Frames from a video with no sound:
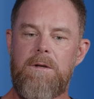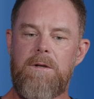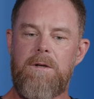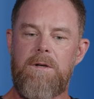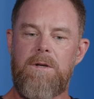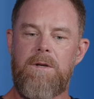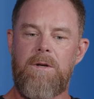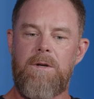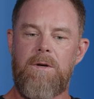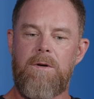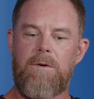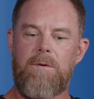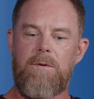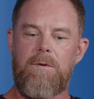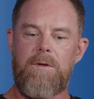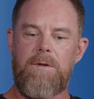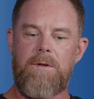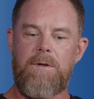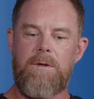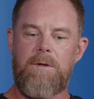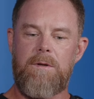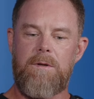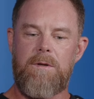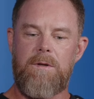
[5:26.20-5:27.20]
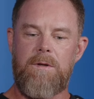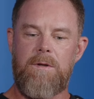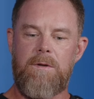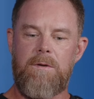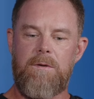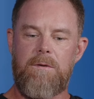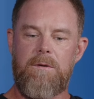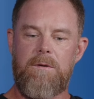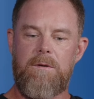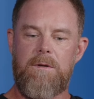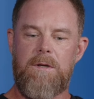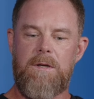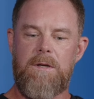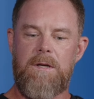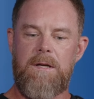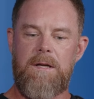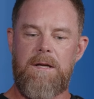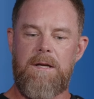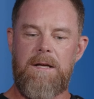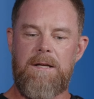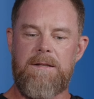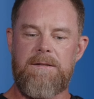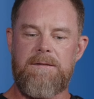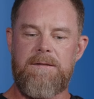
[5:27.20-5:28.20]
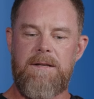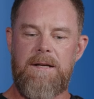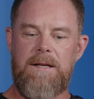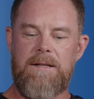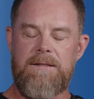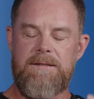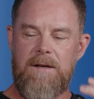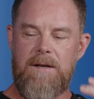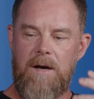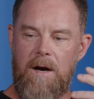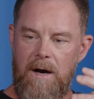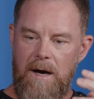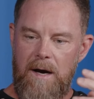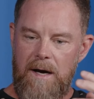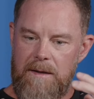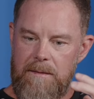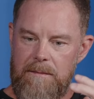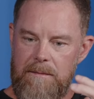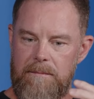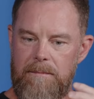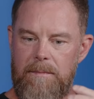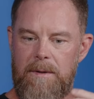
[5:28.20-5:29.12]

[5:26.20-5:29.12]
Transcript: you know you you it, it's it's God,